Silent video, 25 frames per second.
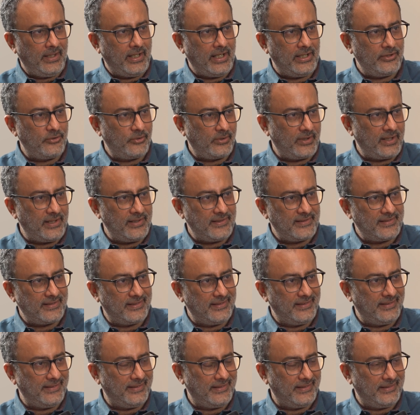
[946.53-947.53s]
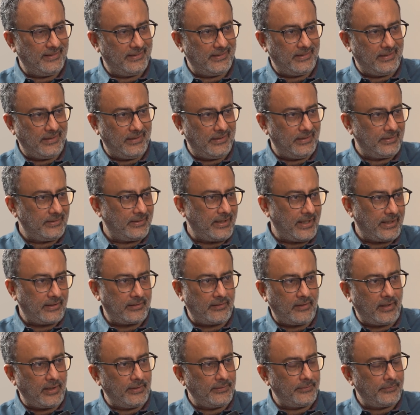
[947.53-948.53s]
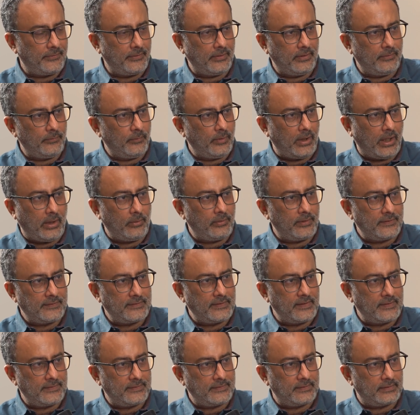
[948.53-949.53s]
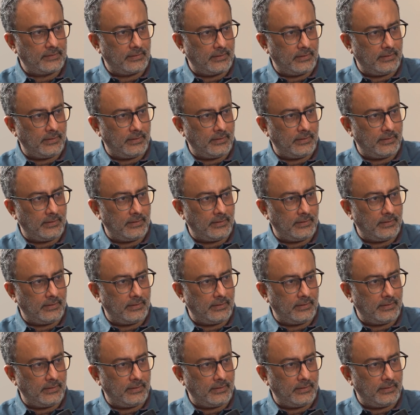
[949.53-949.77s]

education, tech transfer? How does this?